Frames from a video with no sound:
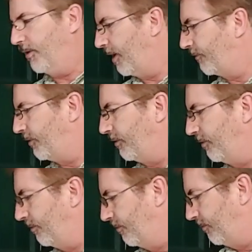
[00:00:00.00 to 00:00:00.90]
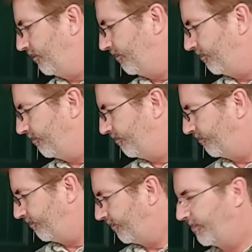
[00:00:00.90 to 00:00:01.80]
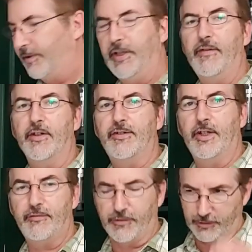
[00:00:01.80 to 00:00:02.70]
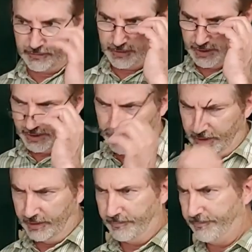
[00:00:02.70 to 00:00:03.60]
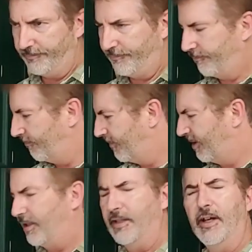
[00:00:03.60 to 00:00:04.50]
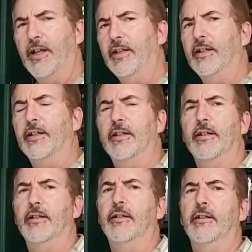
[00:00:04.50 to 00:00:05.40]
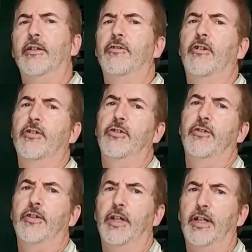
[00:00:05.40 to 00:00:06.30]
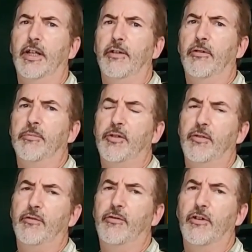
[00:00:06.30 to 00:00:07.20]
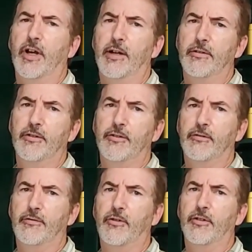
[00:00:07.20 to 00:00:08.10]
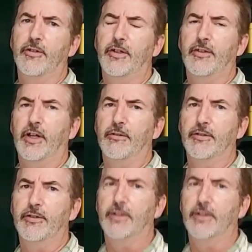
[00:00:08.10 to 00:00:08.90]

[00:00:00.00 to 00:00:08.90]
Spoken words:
have to leave this sit for, I think instructions say anywhere between 4 hours or 4 to 6 hours.